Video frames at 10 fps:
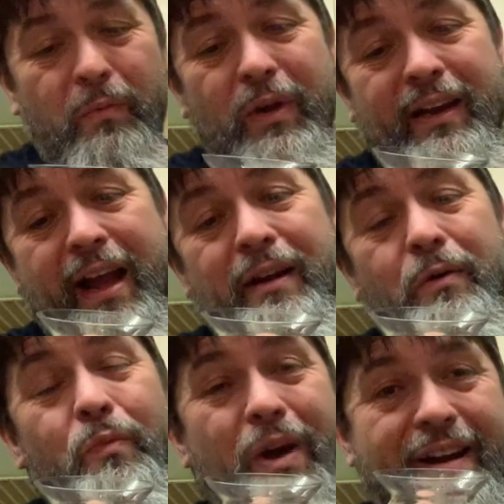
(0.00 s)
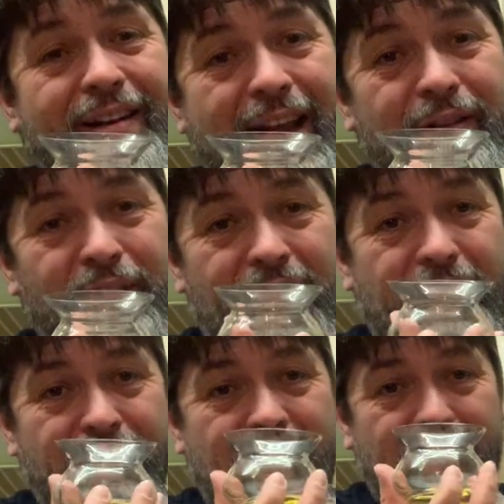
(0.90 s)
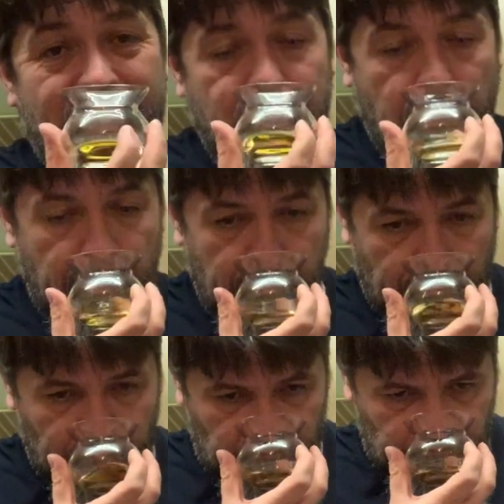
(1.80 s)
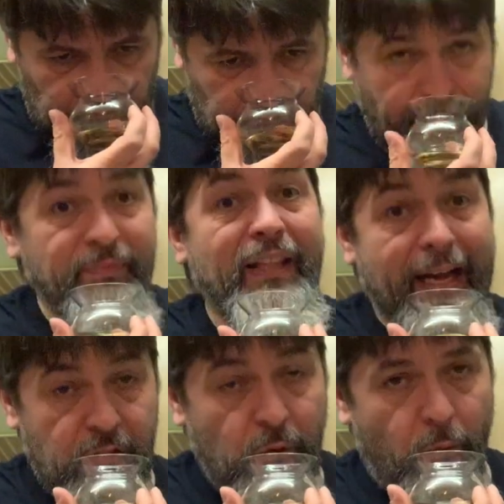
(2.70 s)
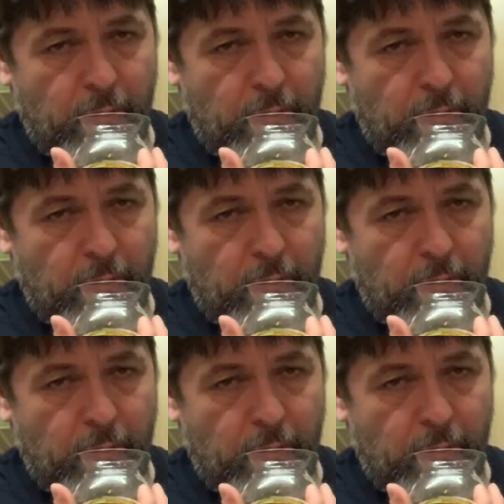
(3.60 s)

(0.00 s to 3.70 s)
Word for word: on where how where and how to sniff out this. That's not